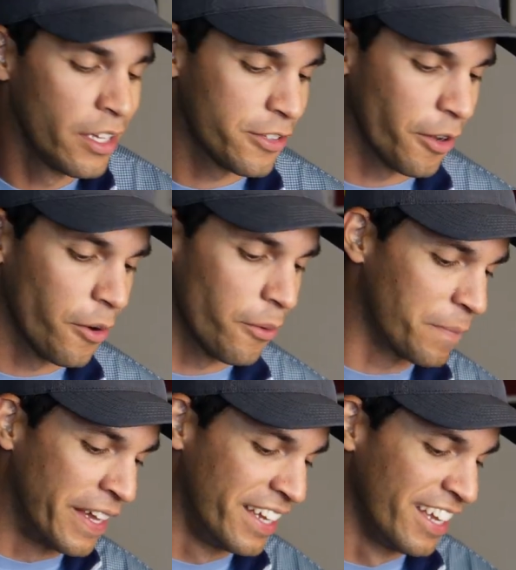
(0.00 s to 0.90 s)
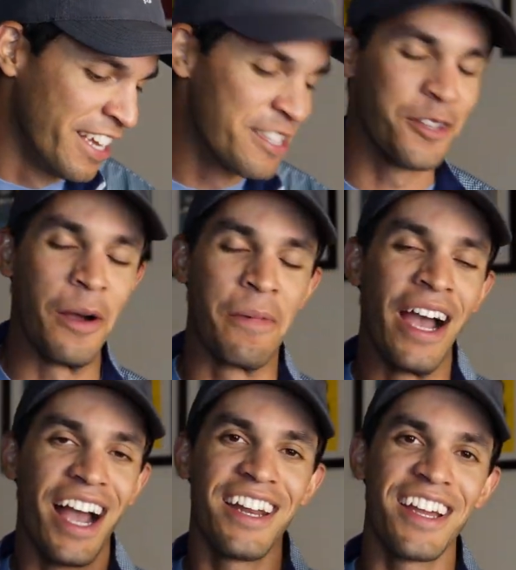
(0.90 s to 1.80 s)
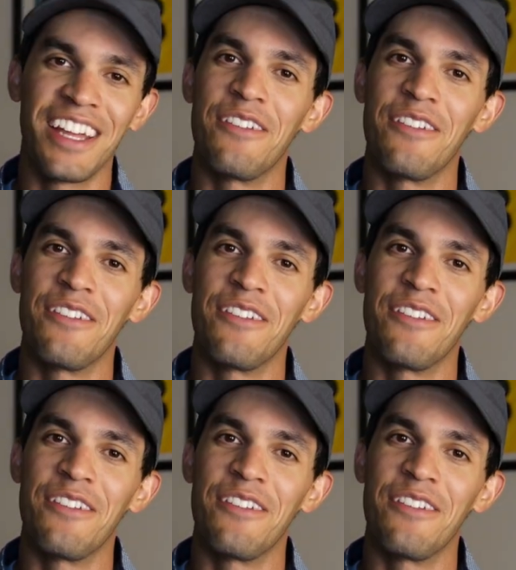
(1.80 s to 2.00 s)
So I'm kind of gonna